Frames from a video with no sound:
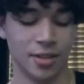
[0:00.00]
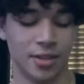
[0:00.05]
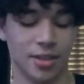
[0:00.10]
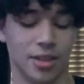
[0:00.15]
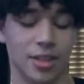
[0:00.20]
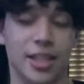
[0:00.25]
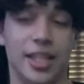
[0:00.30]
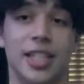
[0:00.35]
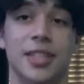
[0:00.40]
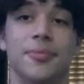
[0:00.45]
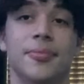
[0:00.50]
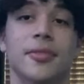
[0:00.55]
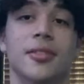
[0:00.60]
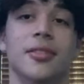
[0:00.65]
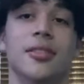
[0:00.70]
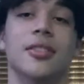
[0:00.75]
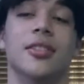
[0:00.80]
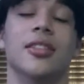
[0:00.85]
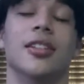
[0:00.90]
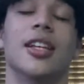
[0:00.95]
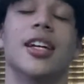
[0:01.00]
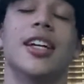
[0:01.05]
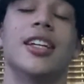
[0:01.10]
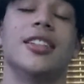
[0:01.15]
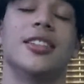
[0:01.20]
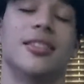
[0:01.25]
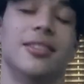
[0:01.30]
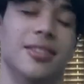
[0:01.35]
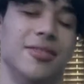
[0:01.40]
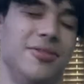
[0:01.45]
The last, but the
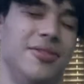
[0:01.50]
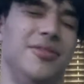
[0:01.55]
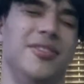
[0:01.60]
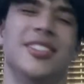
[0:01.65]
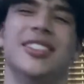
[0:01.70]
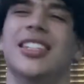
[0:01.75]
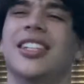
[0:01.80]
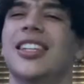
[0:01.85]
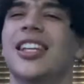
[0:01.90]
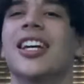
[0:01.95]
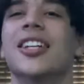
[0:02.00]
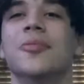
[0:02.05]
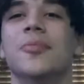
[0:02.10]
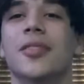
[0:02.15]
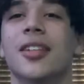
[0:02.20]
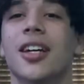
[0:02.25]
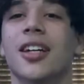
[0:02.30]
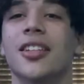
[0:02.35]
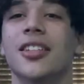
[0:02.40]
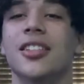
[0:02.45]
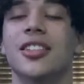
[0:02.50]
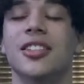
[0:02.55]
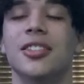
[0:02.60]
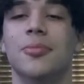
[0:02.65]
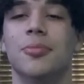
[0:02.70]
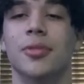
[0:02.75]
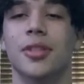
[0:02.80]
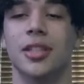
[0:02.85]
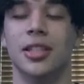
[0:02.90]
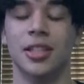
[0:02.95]
last, I was gonna say last but not
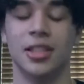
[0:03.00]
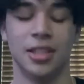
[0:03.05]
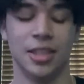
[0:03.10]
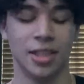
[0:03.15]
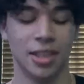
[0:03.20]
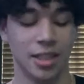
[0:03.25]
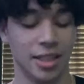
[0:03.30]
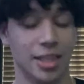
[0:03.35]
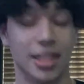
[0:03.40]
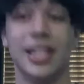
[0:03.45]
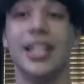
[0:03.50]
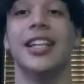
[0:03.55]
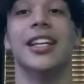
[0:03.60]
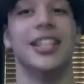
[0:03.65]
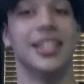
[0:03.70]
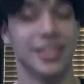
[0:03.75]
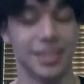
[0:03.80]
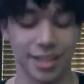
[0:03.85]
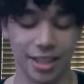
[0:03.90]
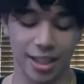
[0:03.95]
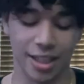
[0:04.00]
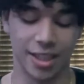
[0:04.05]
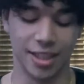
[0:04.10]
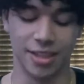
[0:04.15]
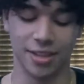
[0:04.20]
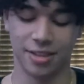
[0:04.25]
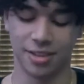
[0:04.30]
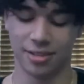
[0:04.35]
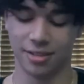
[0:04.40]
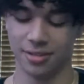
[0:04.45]
least, but it is
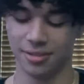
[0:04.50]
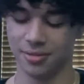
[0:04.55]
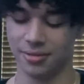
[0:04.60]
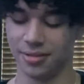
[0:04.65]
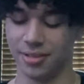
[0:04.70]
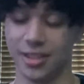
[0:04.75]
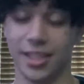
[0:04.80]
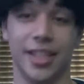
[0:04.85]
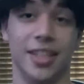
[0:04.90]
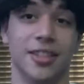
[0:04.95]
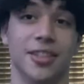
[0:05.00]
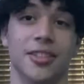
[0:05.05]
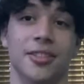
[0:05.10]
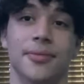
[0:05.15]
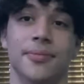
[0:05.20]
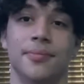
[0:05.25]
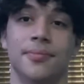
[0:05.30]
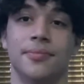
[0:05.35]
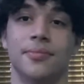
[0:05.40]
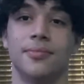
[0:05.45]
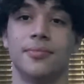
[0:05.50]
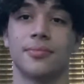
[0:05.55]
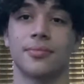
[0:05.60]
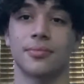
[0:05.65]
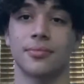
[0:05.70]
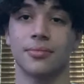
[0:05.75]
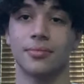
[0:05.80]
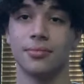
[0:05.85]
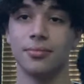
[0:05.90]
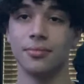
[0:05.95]
last, sadly.
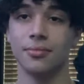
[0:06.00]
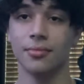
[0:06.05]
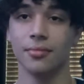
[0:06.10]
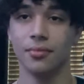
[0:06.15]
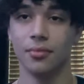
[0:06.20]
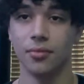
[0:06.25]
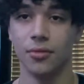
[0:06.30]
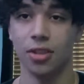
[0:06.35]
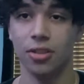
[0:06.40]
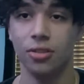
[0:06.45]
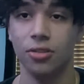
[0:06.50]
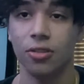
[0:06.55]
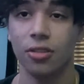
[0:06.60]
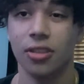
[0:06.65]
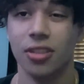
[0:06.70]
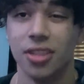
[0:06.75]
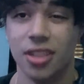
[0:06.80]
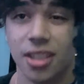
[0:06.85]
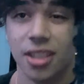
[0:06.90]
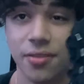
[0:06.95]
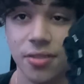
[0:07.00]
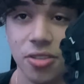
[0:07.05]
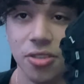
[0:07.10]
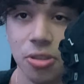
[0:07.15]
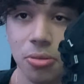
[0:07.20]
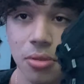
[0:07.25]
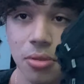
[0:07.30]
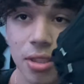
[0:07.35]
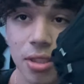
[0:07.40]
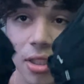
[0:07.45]
The Jordan 11
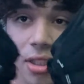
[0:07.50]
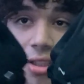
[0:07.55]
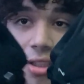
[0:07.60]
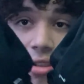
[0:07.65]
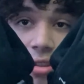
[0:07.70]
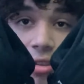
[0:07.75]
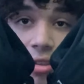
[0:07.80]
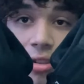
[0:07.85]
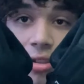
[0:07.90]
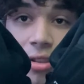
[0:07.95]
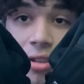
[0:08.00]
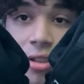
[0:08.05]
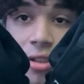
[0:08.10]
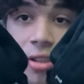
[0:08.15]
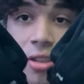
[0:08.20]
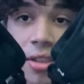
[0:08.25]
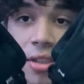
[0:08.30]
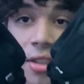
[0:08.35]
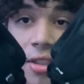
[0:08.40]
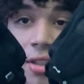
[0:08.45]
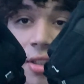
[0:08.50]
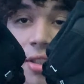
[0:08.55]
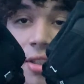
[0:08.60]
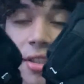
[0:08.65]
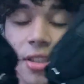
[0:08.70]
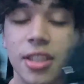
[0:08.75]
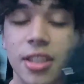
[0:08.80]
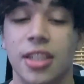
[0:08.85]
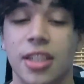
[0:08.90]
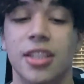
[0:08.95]
Jubilees
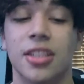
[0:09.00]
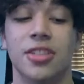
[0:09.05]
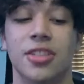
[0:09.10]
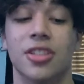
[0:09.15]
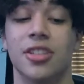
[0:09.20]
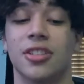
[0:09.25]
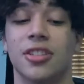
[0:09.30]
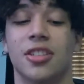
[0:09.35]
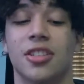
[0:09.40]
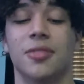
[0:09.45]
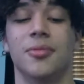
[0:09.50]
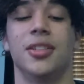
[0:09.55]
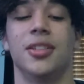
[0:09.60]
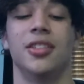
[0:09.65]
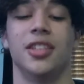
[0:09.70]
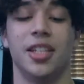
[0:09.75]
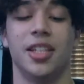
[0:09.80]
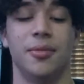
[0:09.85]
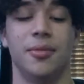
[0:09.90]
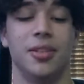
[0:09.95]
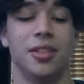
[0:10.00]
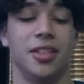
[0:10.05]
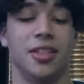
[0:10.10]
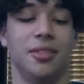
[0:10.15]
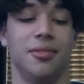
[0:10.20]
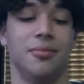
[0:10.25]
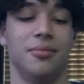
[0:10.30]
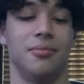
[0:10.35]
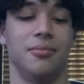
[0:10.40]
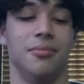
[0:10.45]
they didn't just come out. They came out like
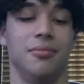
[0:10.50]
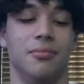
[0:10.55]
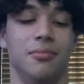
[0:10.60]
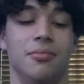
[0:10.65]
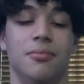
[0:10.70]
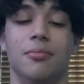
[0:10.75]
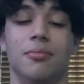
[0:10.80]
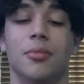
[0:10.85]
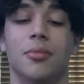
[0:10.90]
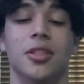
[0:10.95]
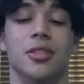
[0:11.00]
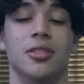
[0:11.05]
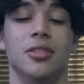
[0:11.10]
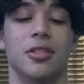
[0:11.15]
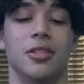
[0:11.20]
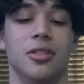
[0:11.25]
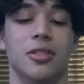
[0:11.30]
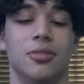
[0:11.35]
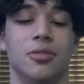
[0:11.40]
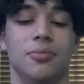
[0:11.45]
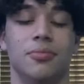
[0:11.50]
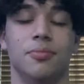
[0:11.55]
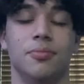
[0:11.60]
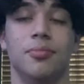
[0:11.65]
months ago.